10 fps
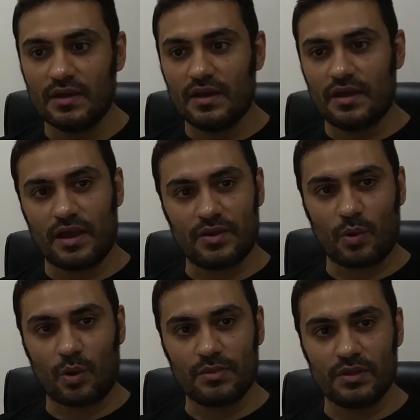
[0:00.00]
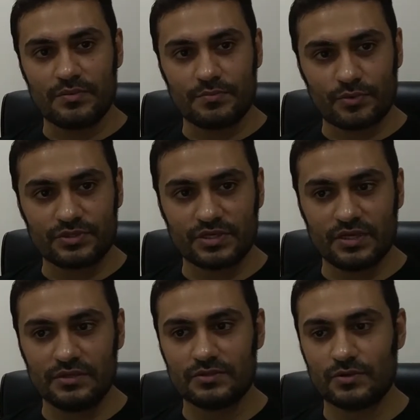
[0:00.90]
and normal in
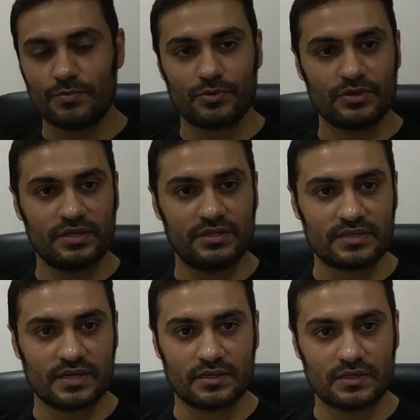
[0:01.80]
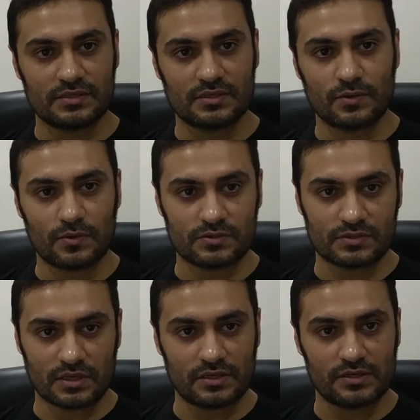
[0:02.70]
protein. So protein intake doesn't goes
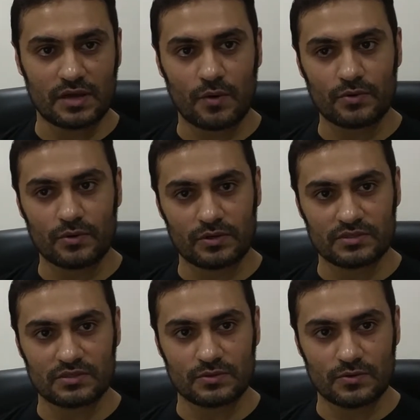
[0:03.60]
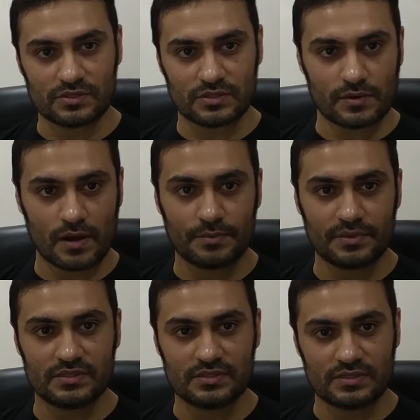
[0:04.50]
either down or doesn't goes either
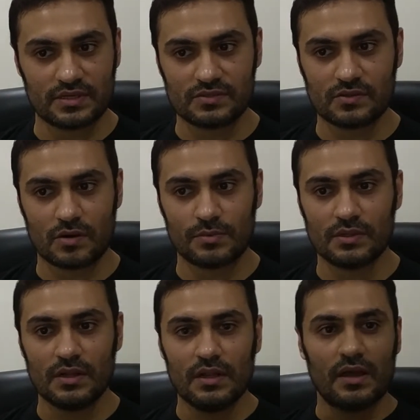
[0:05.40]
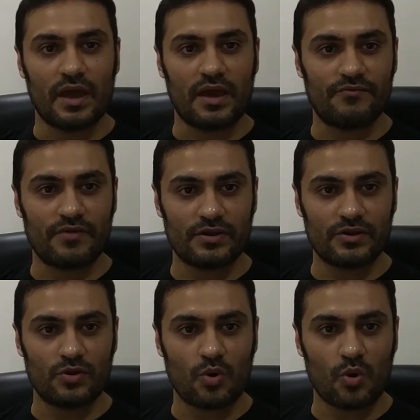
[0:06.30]
up. It stays normal, and very
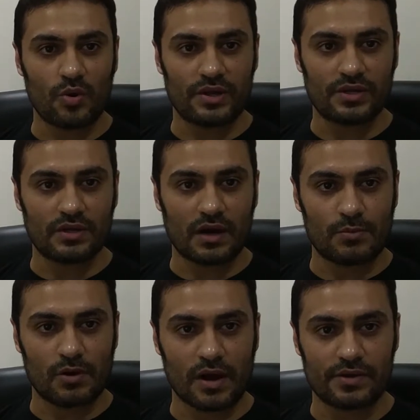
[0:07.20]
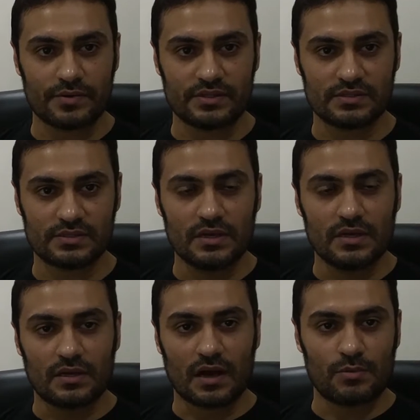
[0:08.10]
low in carbohydrates.
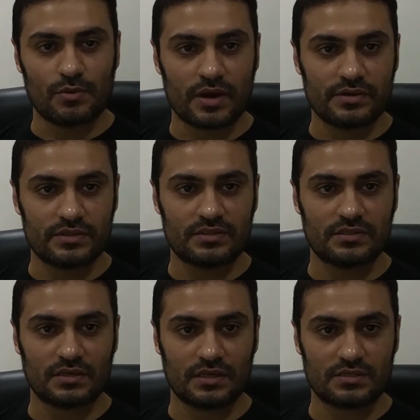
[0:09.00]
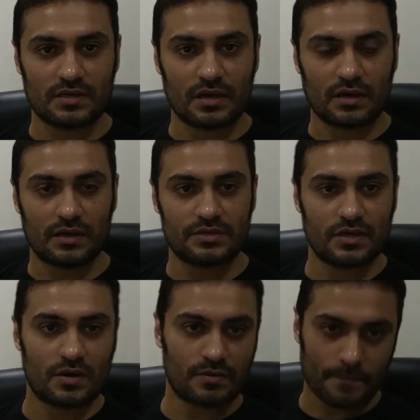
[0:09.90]
Carbohydrates is cut
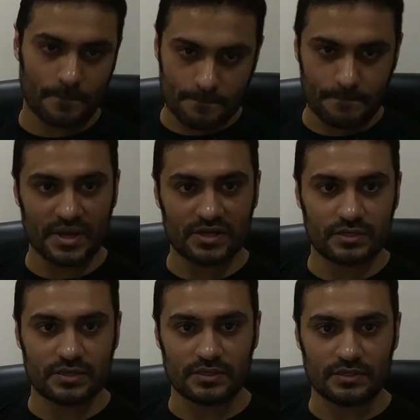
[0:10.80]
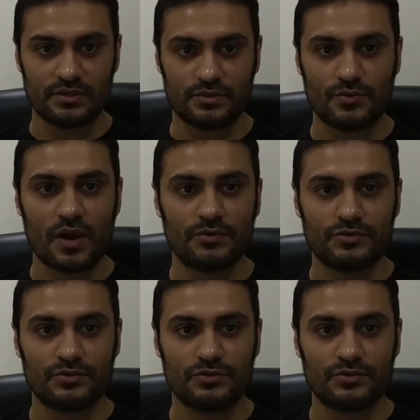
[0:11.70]
down majorly. You have to